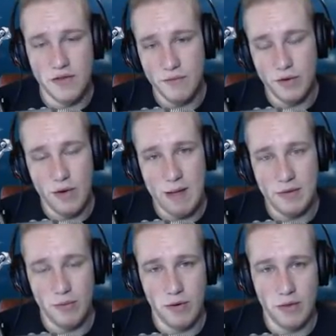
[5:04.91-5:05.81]
And if we grab
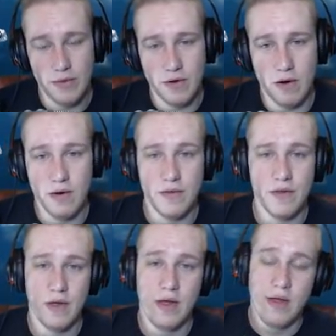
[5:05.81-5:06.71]
either one of those cards,
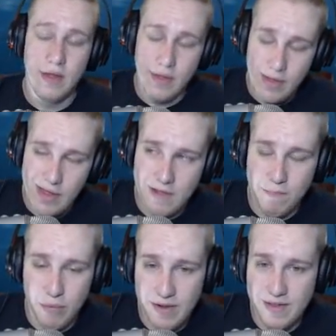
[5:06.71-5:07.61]
it's
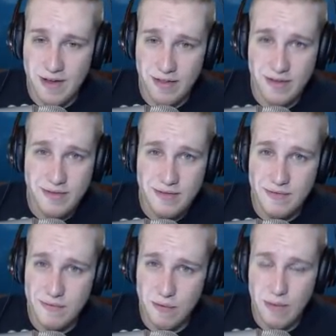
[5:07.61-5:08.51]
pretty solid
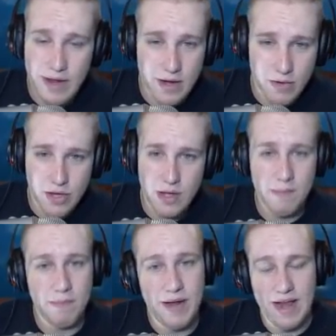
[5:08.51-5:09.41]
for red energy,
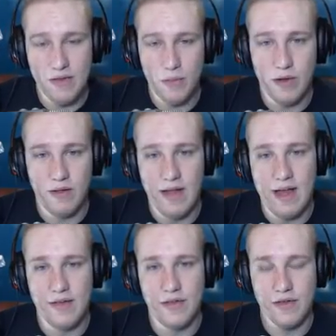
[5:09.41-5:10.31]
but as well
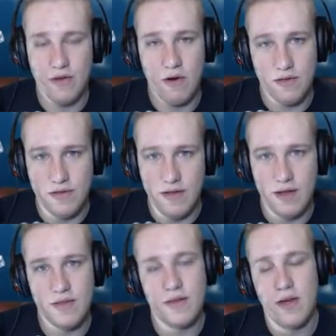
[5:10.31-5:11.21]
as this card
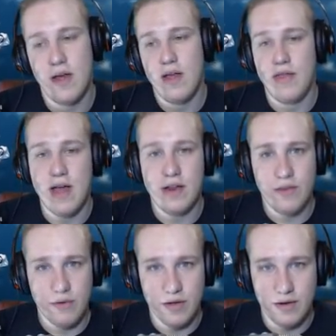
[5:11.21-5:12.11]
states that
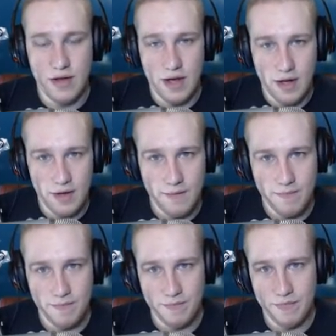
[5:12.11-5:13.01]
you can
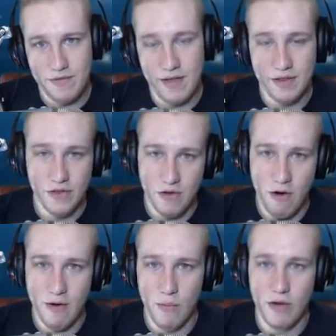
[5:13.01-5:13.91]
take this
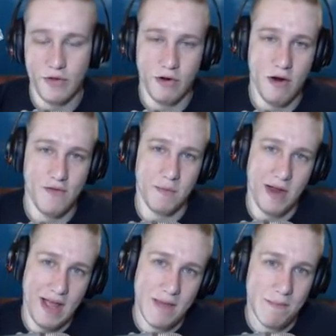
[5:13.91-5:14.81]
card and one other card from your
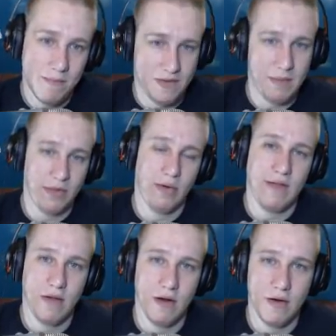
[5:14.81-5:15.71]
hand, send them to the
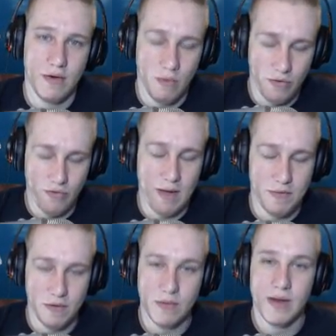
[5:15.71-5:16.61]
graveyard or the drop
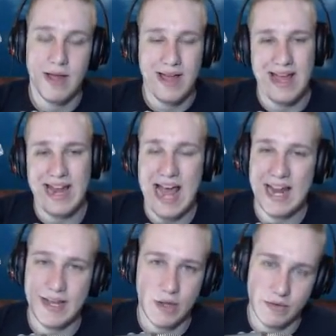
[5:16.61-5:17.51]
zone, and add
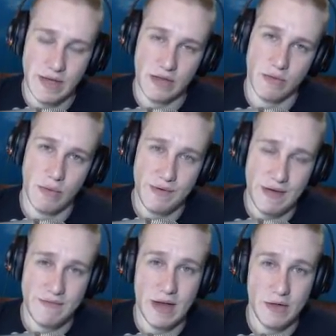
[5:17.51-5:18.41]
a Gotenks with
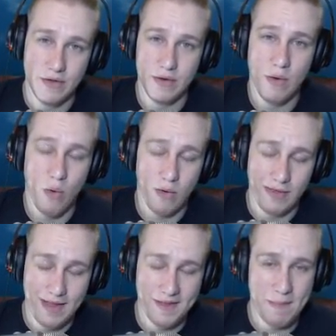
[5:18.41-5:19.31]
25,000 or
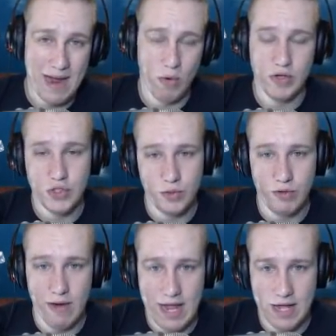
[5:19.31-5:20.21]
less power to
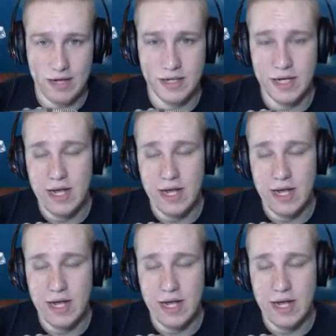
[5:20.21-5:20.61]
your hand.